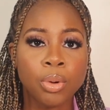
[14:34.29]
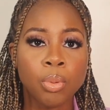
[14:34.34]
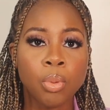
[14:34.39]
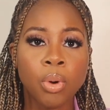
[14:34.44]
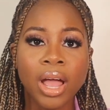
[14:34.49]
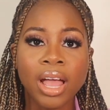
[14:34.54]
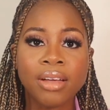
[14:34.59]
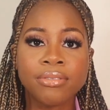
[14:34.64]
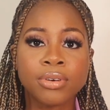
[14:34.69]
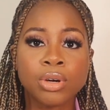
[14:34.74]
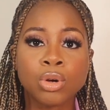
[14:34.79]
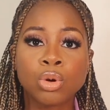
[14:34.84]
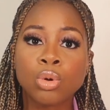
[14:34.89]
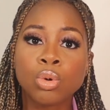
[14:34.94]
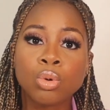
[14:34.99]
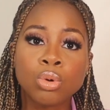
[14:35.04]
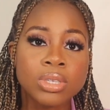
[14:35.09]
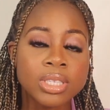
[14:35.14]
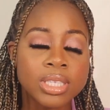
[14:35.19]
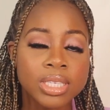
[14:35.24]
whatever
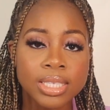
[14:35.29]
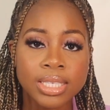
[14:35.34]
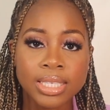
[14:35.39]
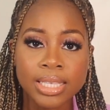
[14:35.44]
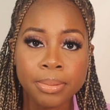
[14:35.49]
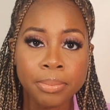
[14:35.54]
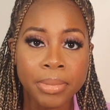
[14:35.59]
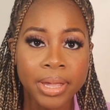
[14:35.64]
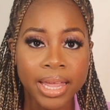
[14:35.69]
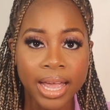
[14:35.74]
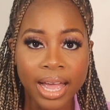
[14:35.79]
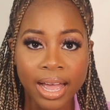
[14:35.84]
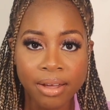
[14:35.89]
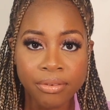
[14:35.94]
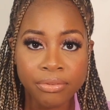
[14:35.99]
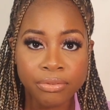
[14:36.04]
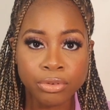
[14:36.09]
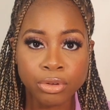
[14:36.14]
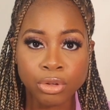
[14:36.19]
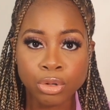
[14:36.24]
courses they may
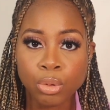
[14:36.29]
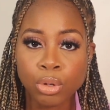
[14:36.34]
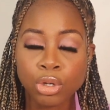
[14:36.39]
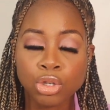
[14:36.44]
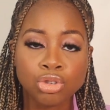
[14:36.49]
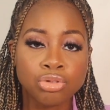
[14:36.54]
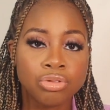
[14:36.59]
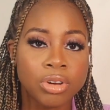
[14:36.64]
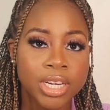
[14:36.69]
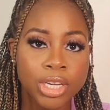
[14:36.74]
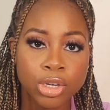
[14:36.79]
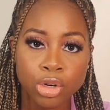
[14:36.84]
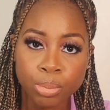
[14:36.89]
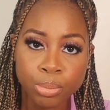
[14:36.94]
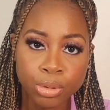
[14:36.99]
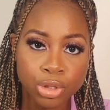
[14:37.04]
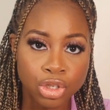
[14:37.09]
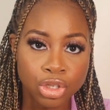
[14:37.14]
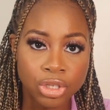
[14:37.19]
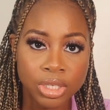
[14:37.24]
have for you, or training
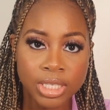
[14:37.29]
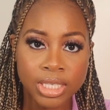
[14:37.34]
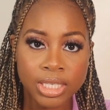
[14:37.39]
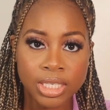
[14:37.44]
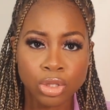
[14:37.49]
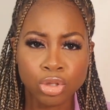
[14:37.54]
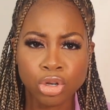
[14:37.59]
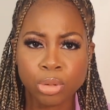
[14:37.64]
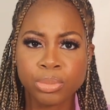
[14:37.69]
opportunities,